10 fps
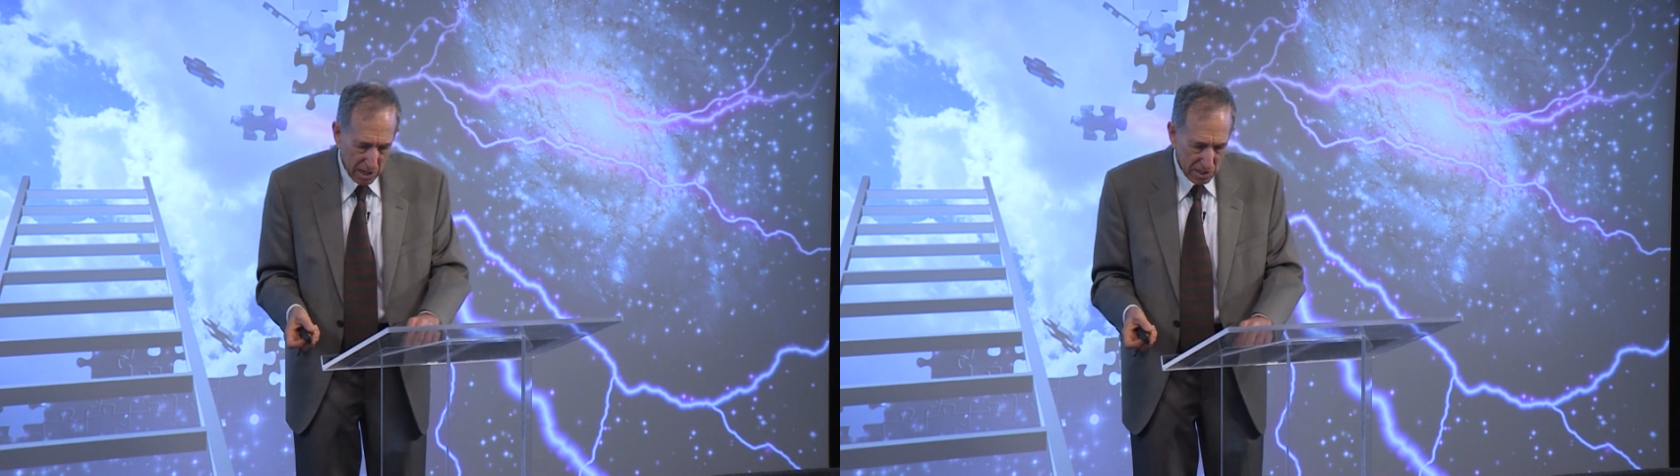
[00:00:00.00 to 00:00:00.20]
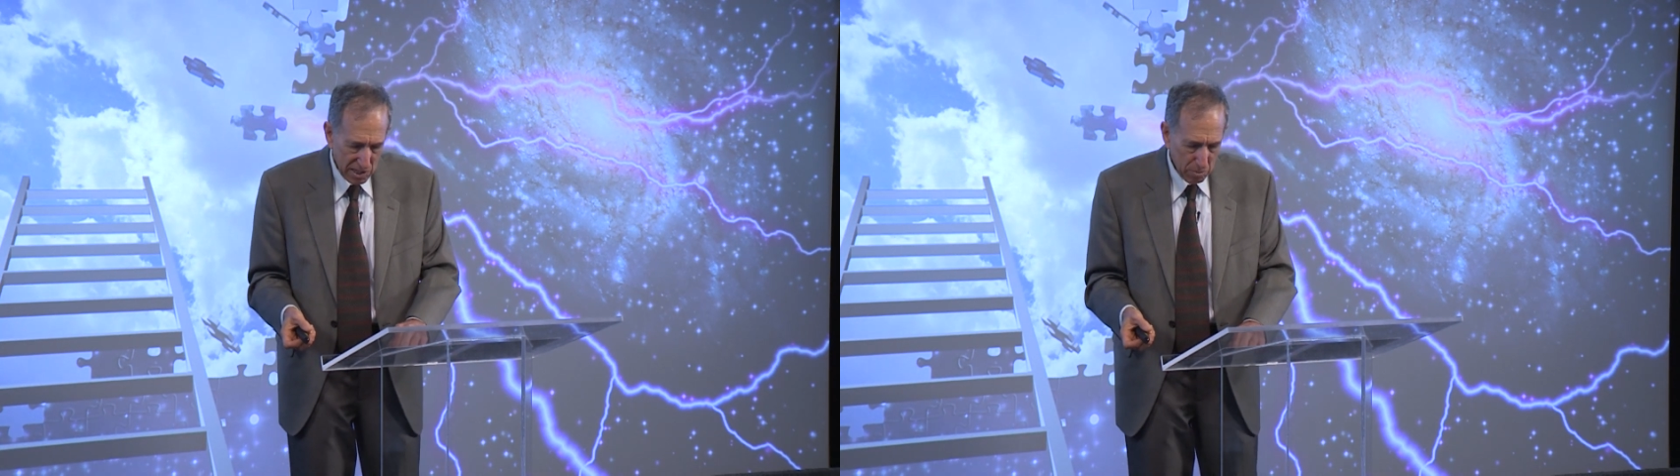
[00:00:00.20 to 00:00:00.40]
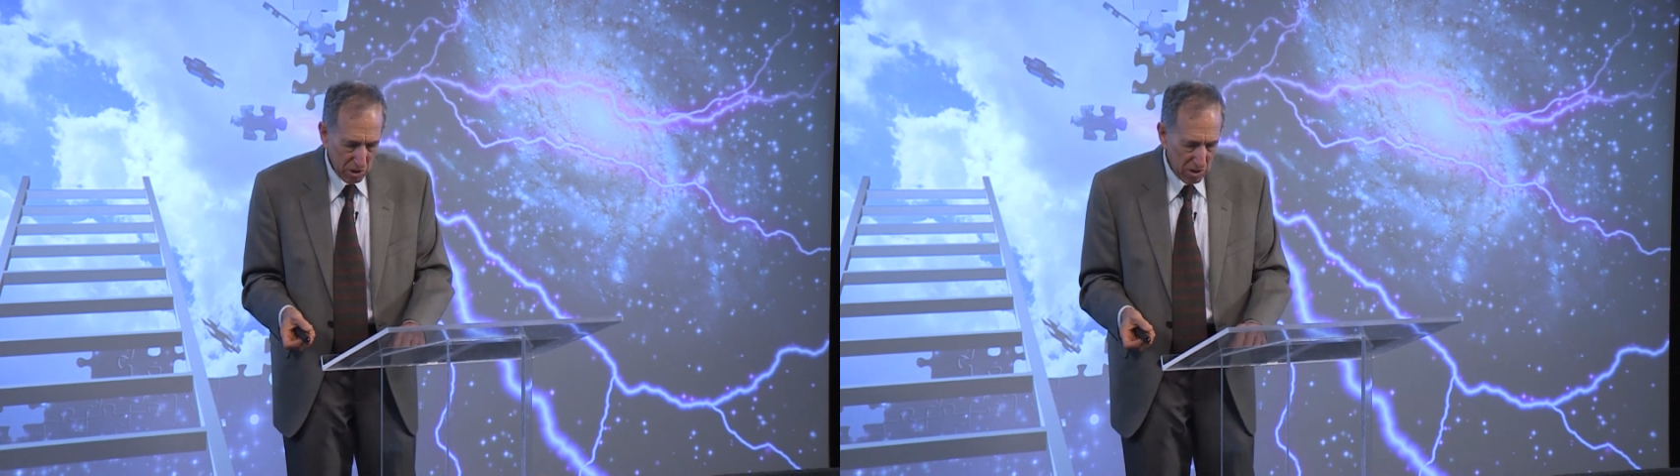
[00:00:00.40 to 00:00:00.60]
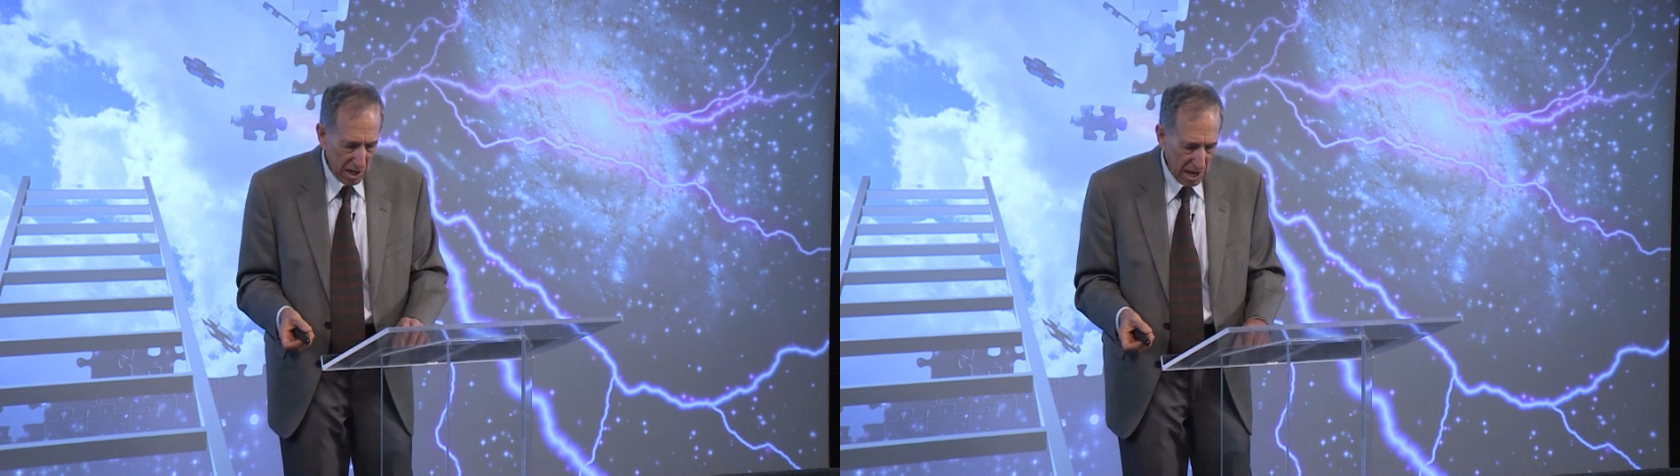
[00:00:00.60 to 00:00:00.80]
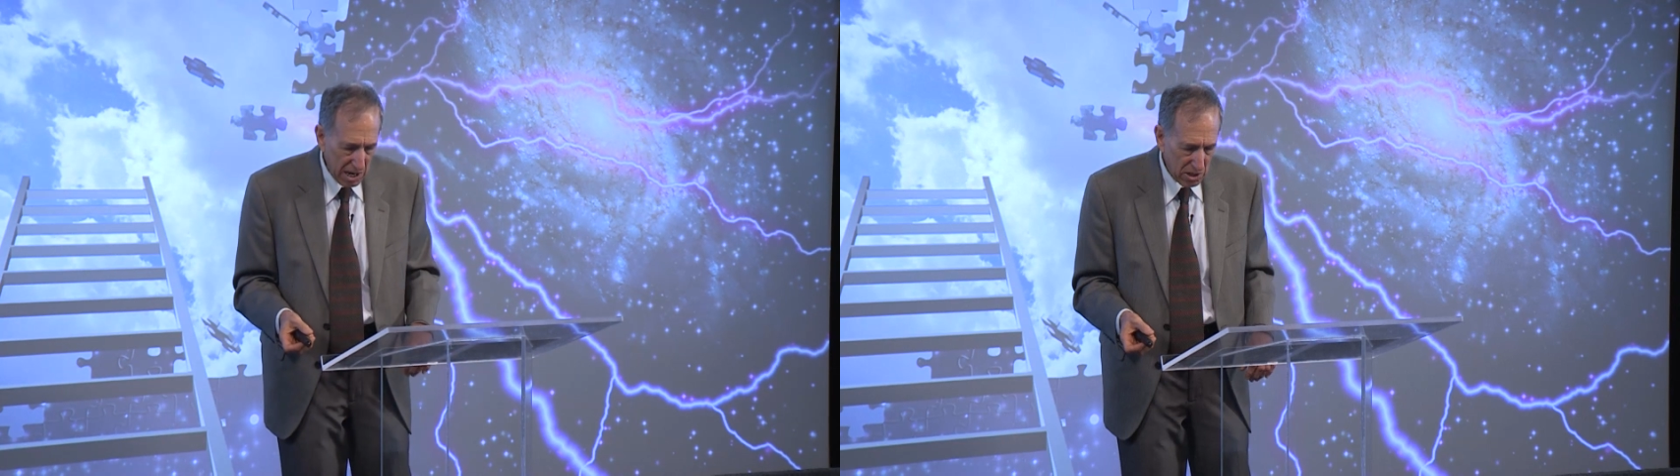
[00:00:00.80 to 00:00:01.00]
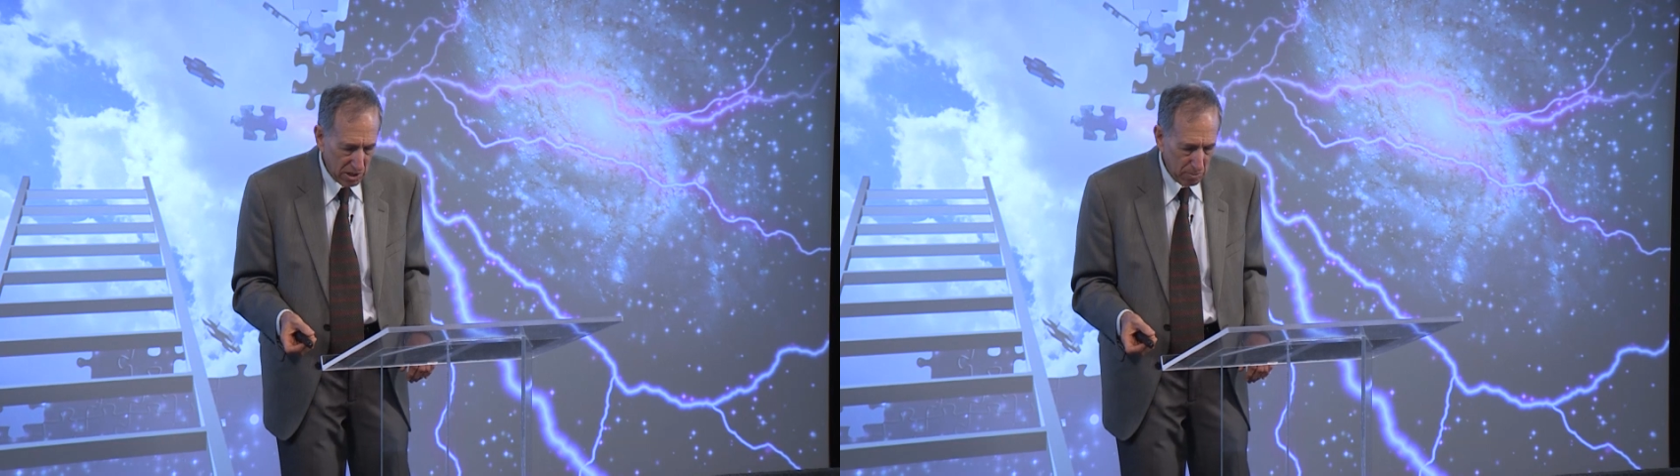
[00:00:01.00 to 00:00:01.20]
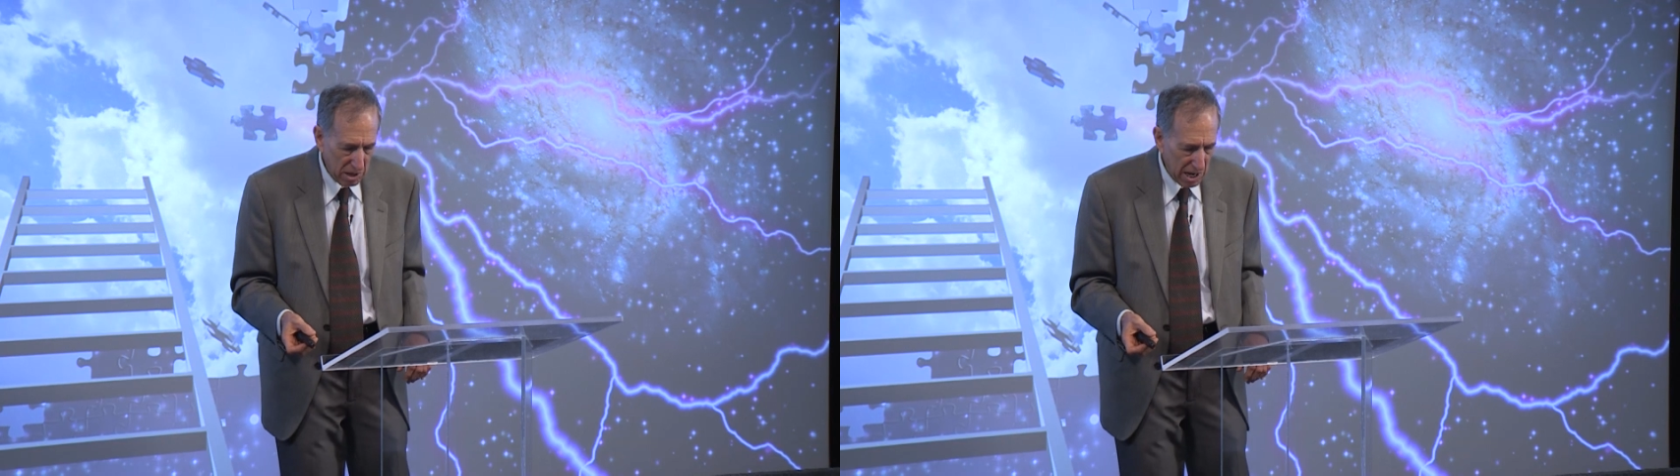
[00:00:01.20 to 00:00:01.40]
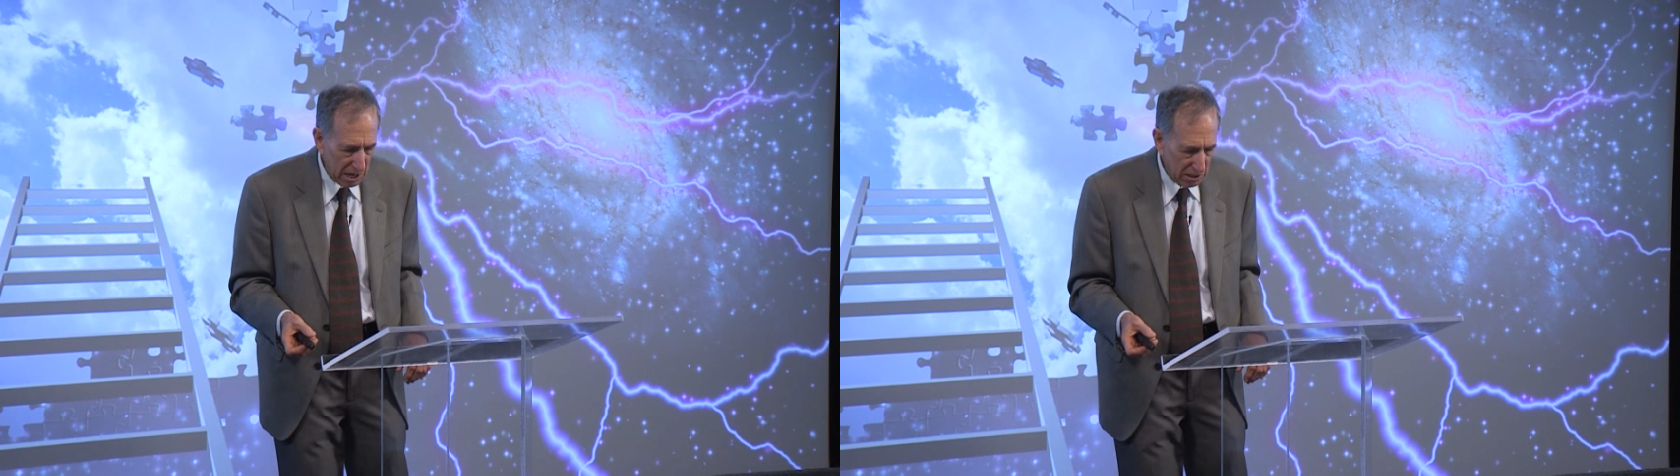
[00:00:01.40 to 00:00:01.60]
similar to ages
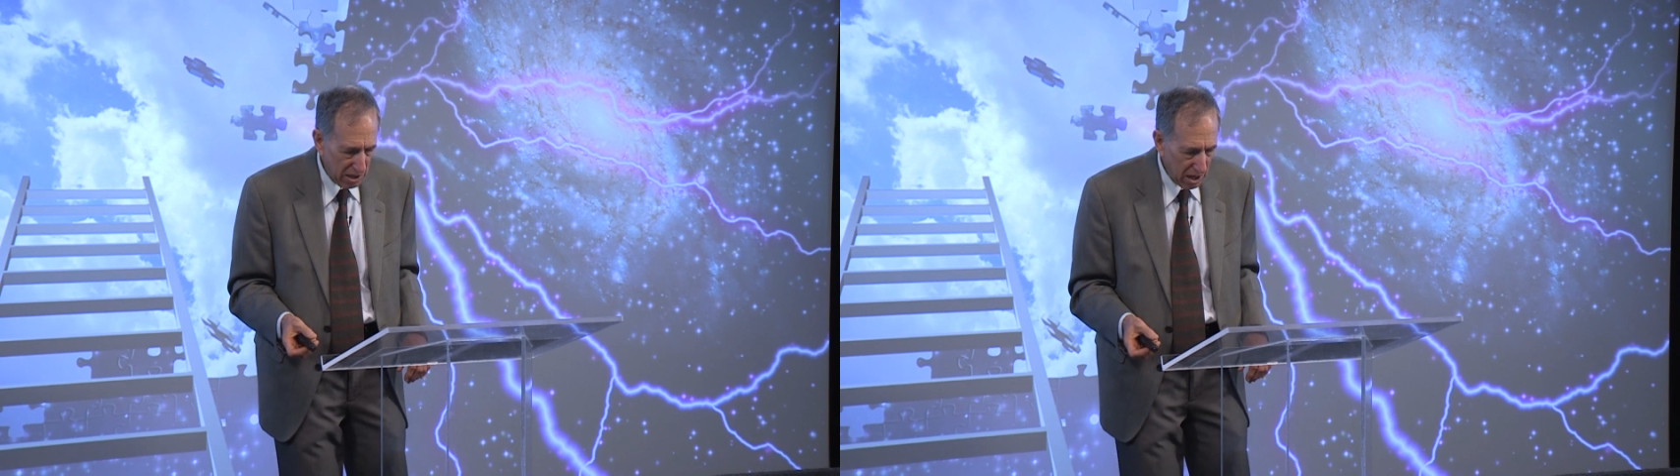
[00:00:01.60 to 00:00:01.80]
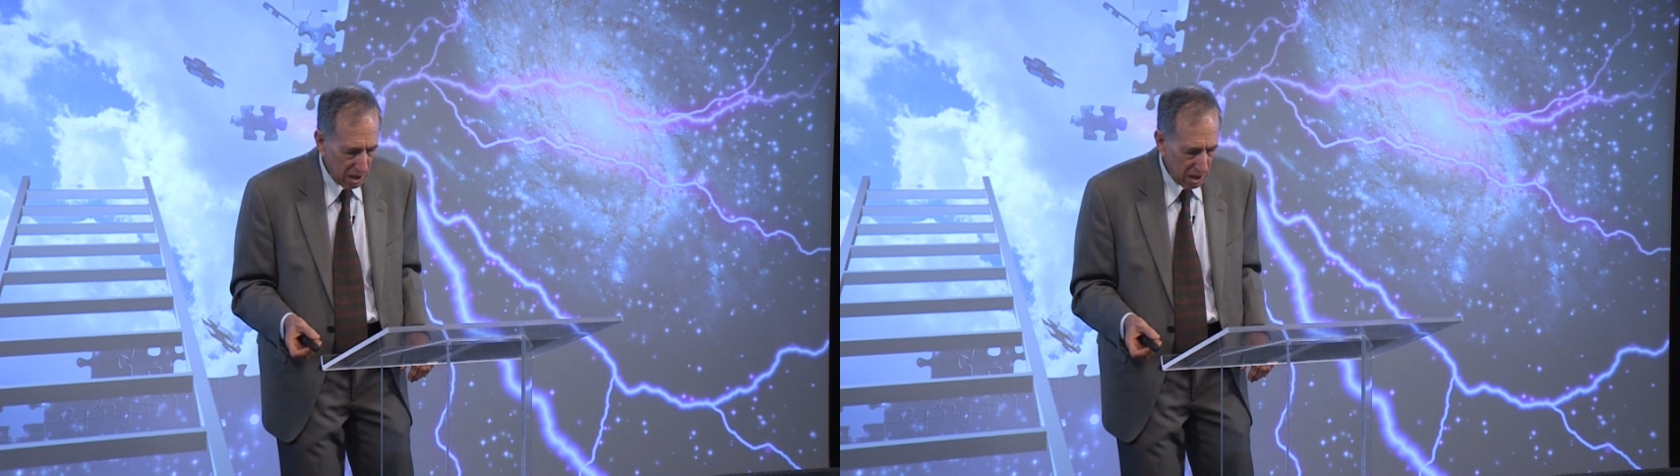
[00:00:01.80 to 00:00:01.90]
past,